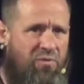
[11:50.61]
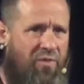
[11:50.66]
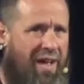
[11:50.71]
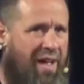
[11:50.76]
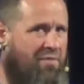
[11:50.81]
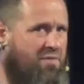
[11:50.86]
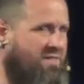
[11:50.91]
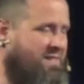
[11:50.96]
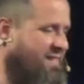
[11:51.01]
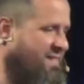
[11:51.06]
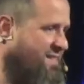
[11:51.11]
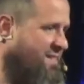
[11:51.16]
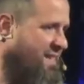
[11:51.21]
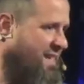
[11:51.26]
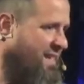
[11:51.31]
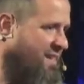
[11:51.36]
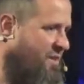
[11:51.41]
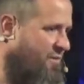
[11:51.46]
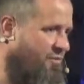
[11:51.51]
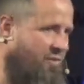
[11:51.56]
James
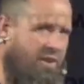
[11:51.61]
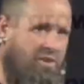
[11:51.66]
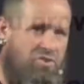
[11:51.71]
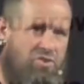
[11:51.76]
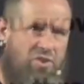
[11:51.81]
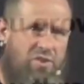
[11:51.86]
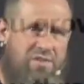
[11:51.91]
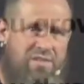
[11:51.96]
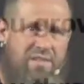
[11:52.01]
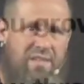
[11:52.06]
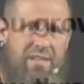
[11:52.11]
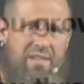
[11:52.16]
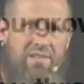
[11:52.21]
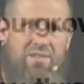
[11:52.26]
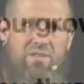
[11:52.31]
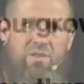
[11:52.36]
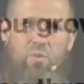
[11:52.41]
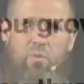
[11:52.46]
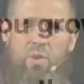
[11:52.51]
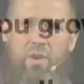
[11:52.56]
5:16 confess your
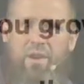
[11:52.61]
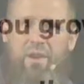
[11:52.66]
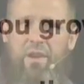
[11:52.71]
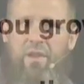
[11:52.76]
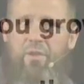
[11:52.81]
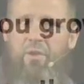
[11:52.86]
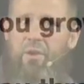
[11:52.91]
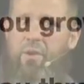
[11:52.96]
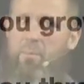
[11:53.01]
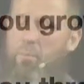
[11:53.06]
sins to one